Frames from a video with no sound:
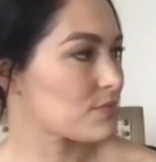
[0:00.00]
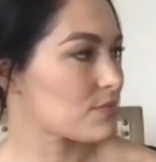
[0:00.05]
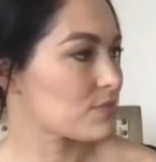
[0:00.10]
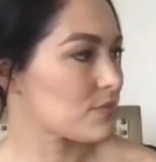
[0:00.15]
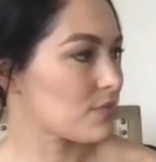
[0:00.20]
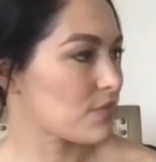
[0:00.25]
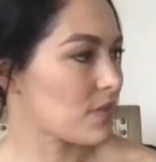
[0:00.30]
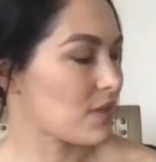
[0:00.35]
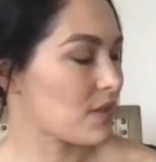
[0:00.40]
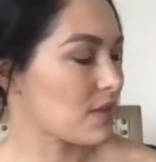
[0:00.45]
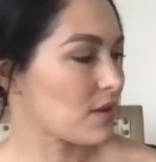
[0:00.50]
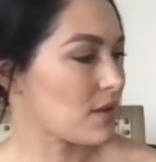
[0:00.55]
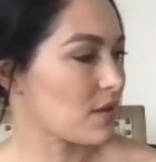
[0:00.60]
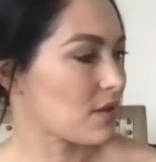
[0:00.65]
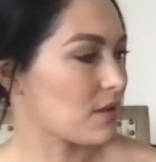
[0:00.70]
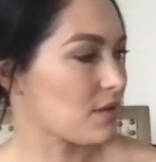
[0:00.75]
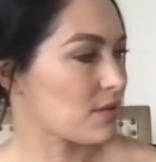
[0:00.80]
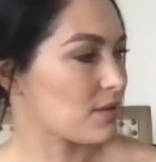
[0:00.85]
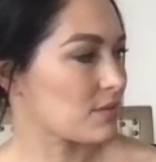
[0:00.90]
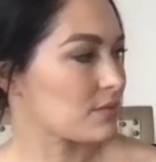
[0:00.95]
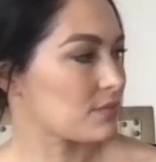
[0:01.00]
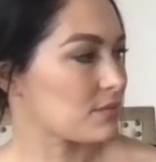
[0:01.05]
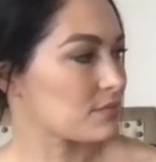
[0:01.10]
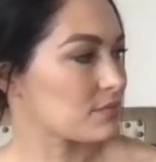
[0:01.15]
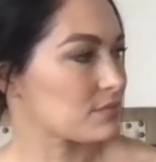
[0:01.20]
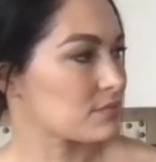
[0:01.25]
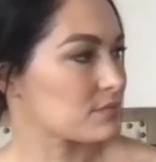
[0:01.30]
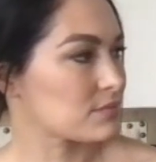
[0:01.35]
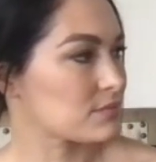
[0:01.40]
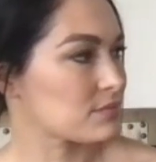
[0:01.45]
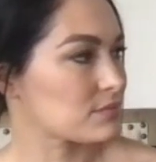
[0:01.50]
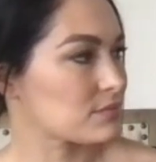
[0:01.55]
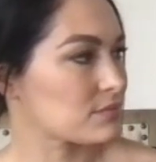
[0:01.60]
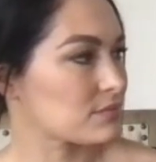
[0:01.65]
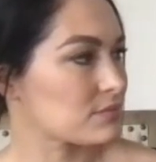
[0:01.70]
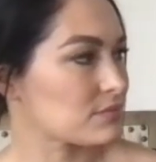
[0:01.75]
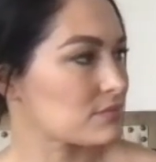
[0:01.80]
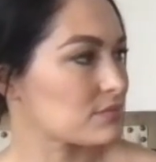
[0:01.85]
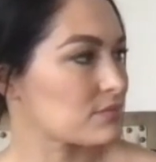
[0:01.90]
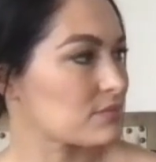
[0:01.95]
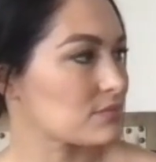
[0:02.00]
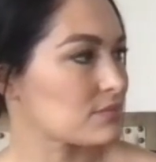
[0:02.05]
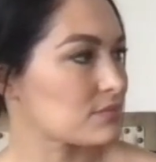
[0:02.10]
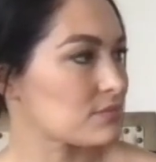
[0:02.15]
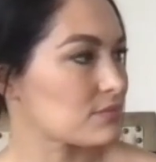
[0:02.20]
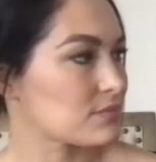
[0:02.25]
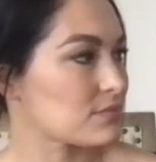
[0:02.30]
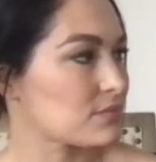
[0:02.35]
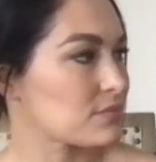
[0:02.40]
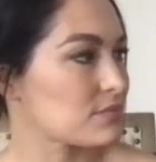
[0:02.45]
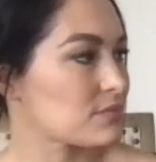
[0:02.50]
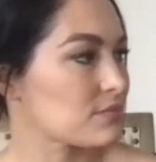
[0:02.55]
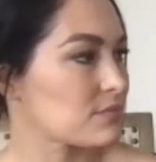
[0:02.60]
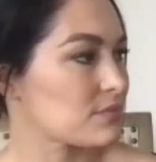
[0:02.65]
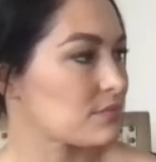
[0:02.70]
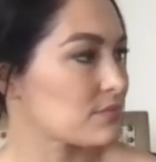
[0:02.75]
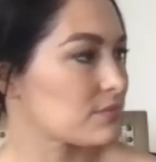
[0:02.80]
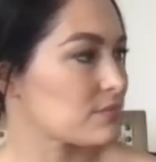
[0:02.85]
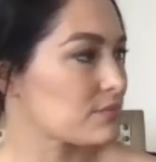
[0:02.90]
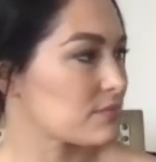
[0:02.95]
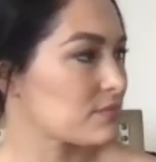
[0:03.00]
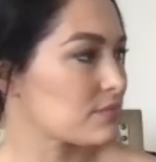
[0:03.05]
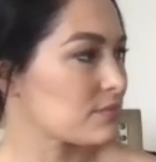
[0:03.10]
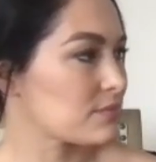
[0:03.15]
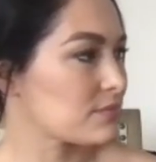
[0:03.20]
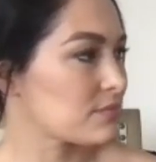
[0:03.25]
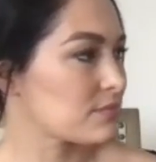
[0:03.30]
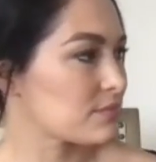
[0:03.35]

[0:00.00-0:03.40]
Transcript: The person shown says nothing.